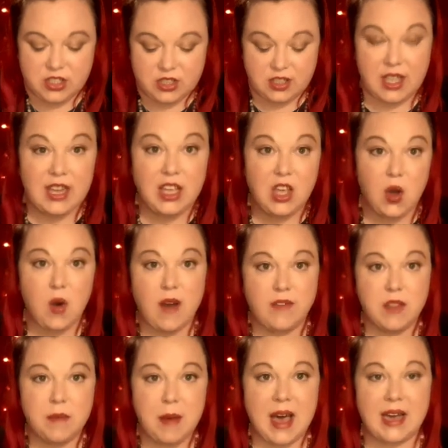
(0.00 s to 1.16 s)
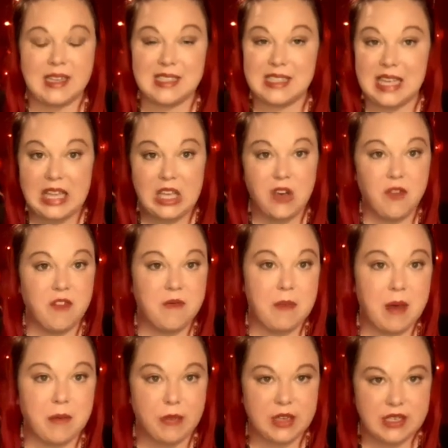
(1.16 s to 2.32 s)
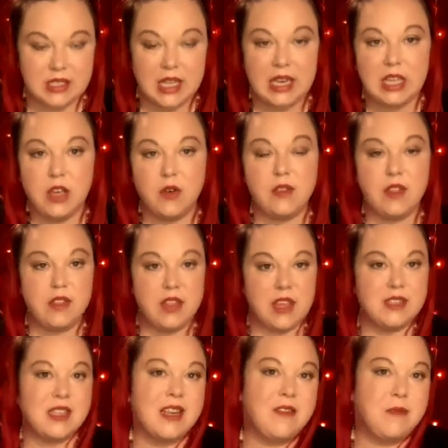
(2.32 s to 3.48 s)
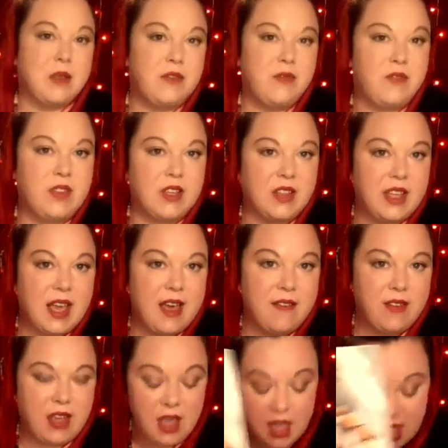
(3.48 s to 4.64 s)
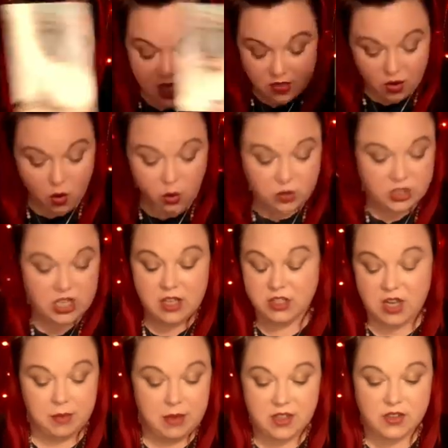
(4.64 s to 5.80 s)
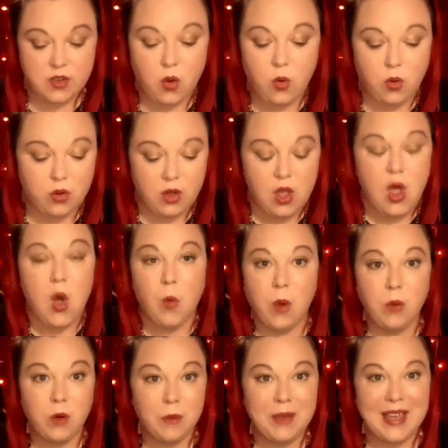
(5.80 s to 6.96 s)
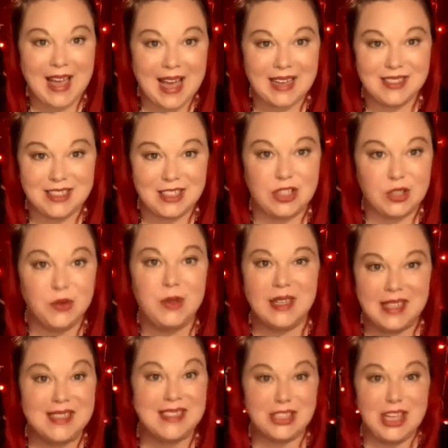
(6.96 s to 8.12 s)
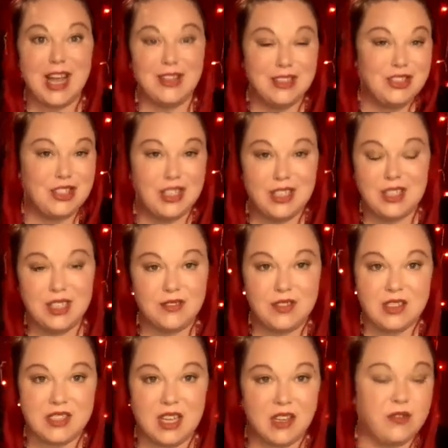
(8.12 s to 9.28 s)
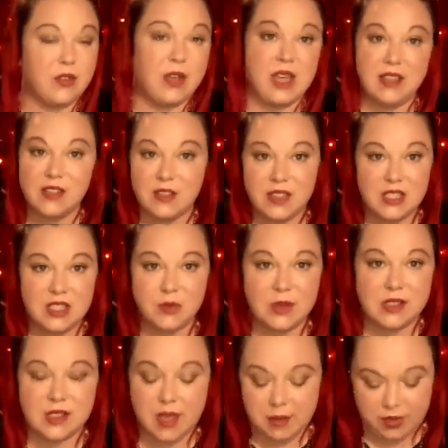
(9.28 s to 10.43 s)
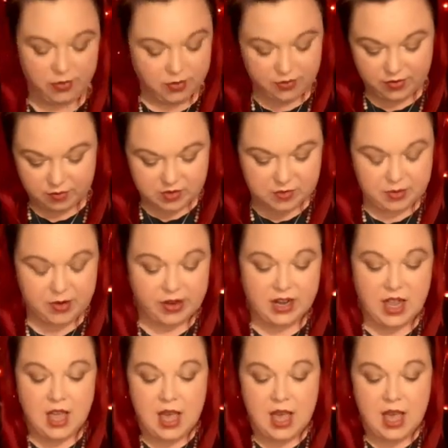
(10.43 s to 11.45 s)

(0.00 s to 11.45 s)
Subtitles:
Letting go of the past, letting go of memories, letting go of the things that have been feeling heavy. The whole challenge, I mean, what we're being asked to do is a challenge in and of itself. Okay, so this is what's coming through from spirit.